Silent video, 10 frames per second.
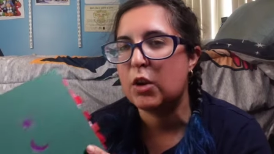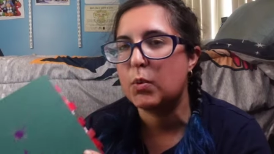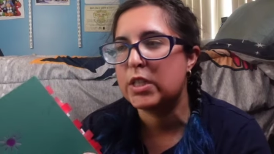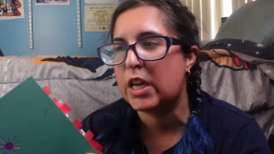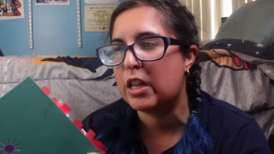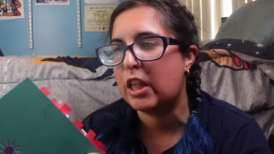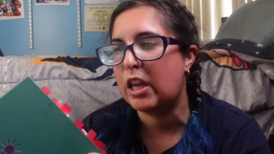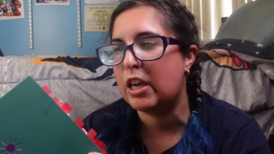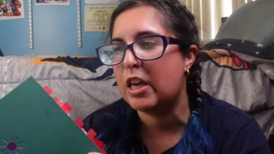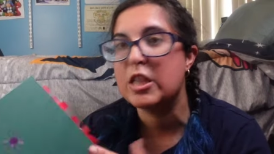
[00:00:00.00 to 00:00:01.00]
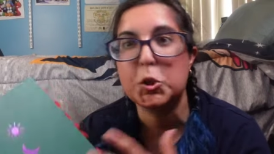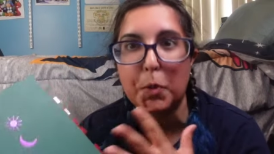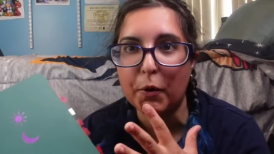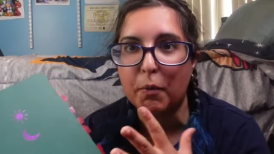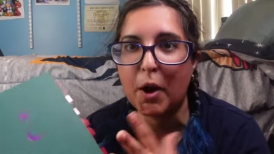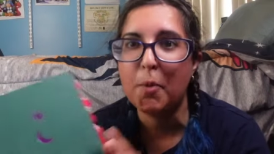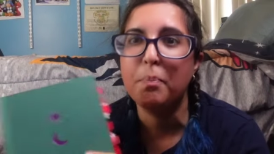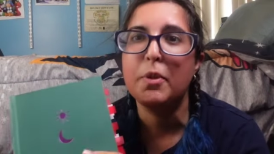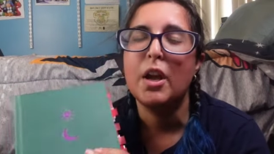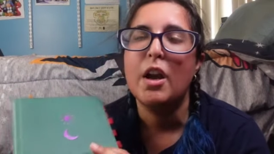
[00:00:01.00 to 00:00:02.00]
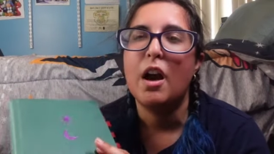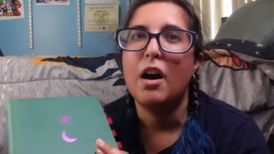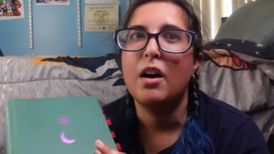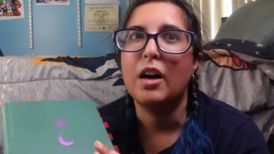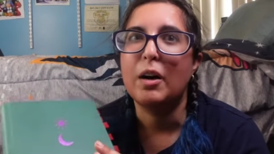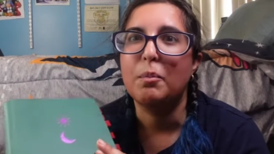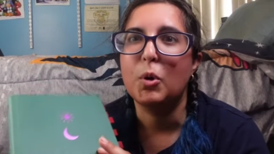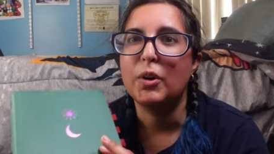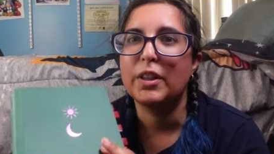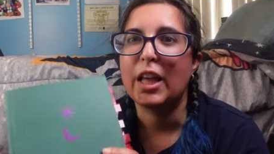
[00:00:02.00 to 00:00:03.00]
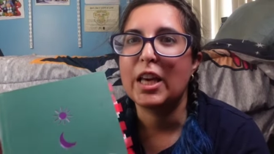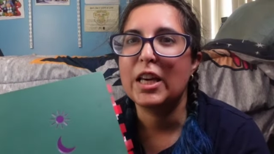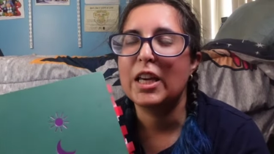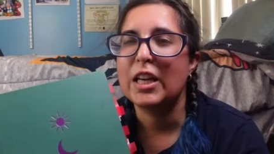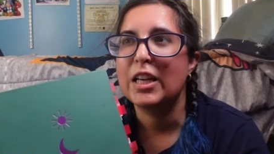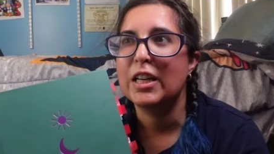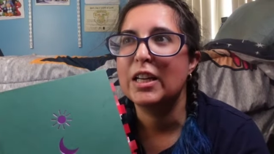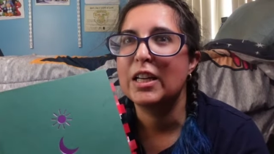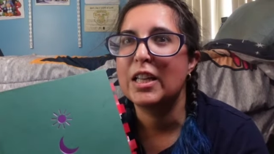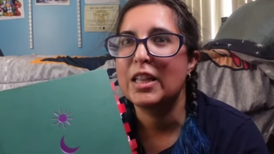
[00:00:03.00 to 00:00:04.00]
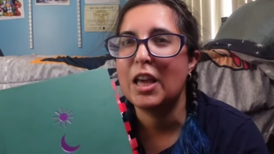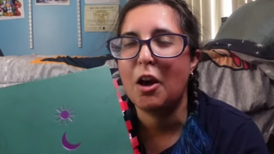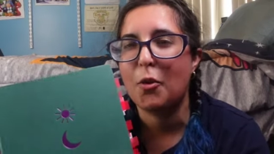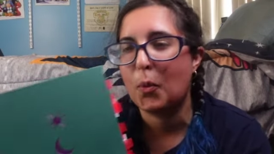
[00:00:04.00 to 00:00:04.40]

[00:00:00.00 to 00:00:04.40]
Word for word: It was set, like, in the spirit realm, um, or in, like, the other